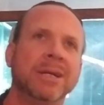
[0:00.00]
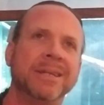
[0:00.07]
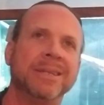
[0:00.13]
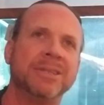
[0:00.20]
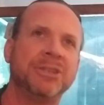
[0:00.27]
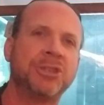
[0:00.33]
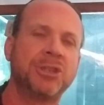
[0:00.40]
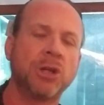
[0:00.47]

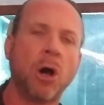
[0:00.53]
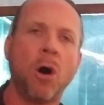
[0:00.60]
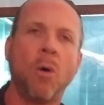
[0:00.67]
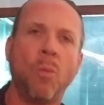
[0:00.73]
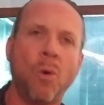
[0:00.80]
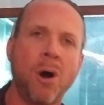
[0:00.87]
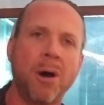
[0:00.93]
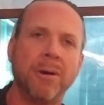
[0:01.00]

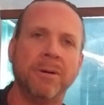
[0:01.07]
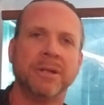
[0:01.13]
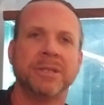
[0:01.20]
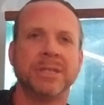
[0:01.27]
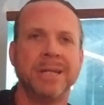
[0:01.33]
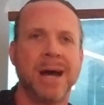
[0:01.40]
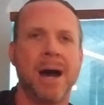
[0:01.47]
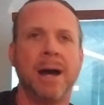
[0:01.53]
salt water
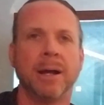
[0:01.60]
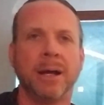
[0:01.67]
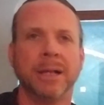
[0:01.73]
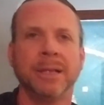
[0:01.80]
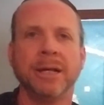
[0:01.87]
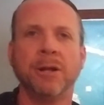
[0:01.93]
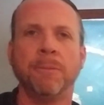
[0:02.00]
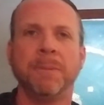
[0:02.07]
is not, a
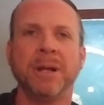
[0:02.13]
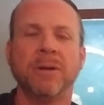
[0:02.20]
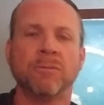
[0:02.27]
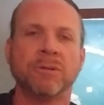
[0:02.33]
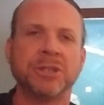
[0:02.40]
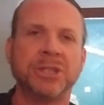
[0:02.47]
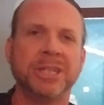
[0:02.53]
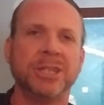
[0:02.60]
little bit of
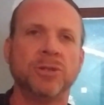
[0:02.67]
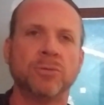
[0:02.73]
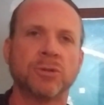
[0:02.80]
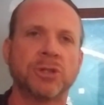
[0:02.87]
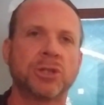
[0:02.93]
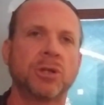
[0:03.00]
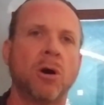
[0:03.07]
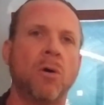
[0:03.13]
residual
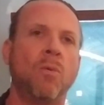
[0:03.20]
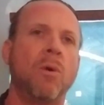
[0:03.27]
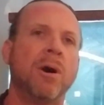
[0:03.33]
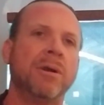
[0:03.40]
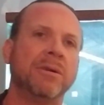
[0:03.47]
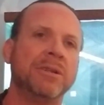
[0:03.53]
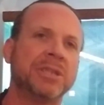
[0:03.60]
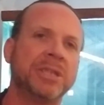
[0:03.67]
salt
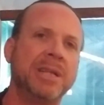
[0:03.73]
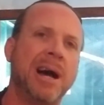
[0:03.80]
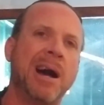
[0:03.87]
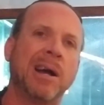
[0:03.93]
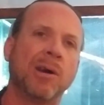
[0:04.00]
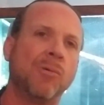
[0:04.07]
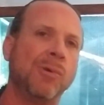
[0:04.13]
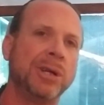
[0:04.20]
water is
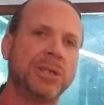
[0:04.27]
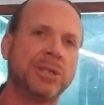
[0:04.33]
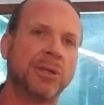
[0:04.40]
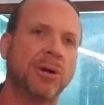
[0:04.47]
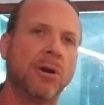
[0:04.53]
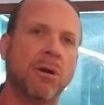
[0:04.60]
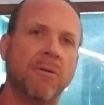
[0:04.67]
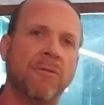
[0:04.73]
not going to
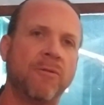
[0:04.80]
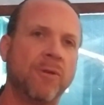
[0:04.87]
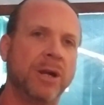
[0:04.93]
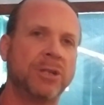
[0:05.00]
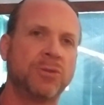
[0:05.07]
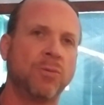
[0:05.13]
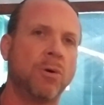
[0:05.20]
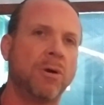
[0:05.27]
hurt
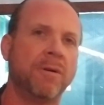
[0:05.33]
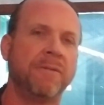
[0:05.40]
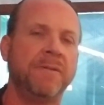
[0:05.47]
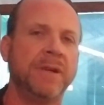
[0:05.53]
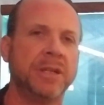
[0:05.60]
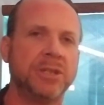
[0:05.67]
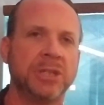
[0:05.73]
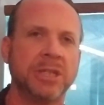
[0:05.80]
freshwater
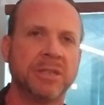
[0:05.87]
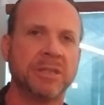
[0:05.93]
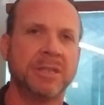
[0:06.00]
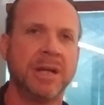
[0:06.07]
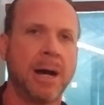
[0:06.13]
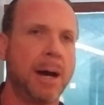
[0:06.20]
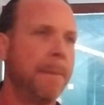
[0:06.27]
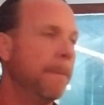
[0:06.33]
fish. It's
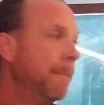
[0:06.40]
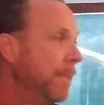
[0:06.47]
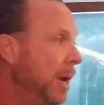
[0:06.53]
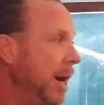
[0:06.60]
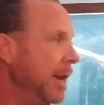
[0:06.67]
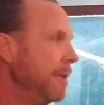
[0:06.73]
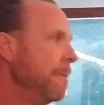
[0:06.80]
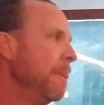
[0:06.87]
not.
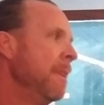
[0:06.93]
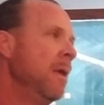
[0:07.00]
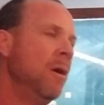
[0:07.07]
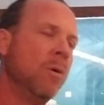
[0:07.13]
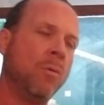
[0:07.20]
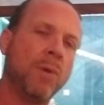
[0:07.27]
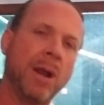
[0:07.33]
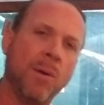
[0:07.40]
But
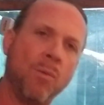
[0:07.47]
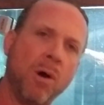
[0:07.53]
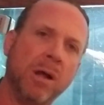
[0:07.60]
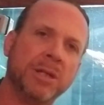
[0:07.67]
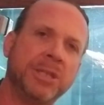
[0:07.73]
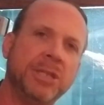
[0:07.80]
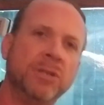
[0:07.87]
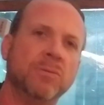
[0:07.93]
what I
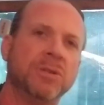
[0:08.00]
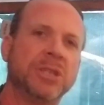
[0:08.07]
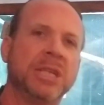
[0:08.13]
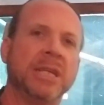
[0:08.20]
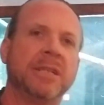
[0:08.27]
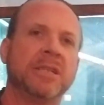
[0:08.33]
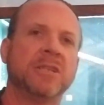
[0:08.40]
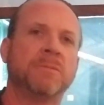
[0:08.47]
wanted to do was
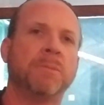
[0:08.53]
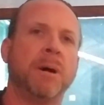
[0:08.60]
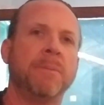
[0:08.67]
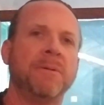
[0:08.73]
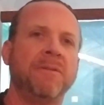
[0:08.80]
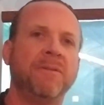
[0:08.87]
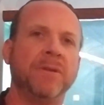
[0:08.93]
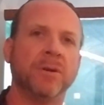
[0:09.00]
get this
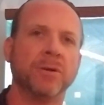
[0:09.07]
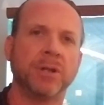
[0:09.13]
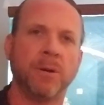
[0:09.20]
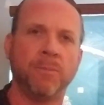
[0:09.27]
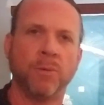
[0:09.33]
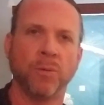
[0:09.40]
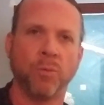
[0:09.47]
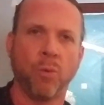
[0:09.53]
puppy filled
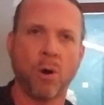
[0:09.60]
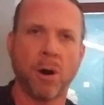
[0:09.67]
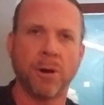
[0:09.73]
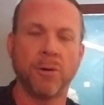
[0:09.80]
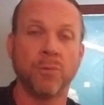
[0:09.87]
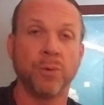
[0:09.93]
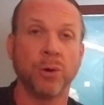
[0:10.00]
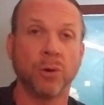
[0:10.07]
up with
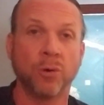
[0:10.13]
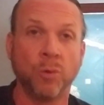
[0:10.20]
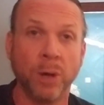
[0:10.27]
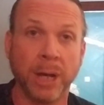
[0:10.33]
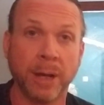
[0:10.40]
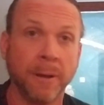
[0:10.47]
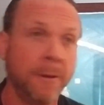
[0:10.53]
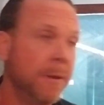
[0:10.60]
water real
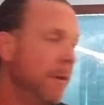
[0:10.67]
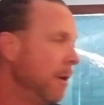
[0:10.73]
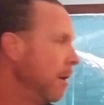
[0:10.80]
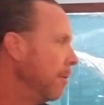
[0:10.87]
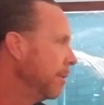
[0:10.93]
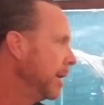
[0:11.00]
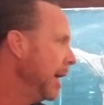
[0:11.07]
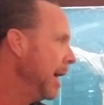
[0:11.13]
quick.
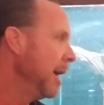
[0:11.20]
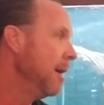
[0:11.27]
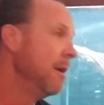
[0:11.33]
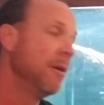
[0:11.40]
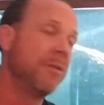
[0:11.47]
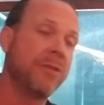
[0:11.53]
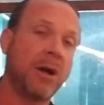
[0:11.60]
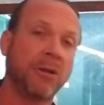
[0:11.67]
Okay,
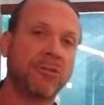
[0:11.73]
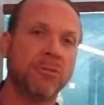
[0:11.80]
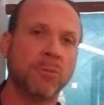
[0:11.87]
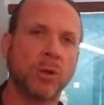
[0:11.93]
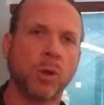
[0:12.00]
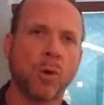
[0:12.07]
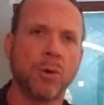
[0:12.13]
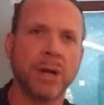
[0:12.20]
thought some
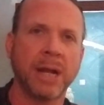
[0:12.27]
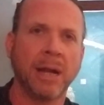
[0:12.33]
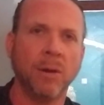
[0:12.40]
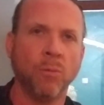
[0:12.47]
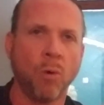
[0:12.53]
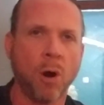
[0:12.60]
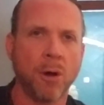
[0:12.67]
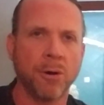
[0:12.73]

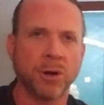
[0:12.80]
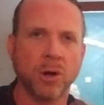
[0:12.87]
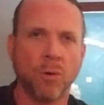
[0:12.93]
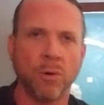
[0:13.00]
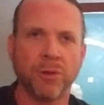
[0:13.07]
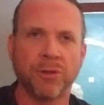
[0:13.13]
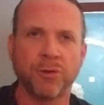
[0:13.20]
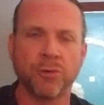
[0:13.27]
chlorinated water
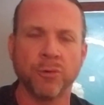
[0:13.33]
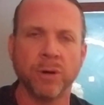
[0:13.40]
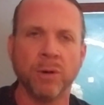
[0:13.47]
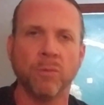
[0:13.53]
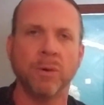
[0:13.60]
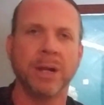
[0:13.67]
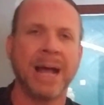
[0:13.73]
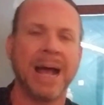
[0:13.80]
going
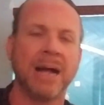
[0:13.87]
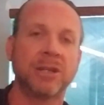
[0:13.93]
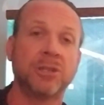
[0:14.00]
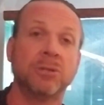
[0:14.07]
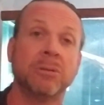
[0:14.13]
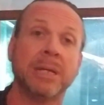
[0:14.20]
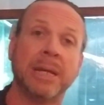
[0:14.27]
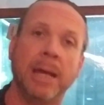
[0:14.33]
through it would
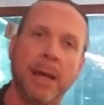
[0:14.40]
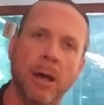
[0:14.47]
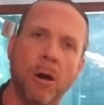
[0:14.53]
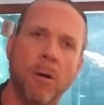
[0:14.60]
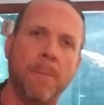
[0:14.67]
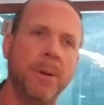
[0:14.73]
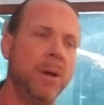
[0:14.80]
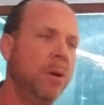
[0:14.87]
actually
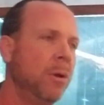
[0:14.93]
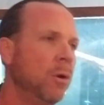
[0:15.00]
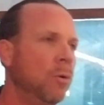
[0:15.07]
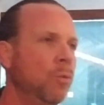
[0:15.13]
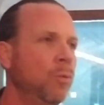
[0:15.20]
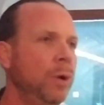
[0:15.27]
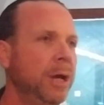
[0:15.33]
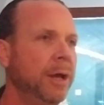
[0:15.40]
help
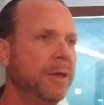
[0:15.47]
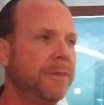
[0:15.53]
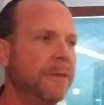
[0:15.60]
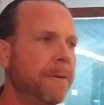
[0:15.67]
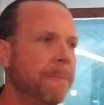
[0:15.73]
with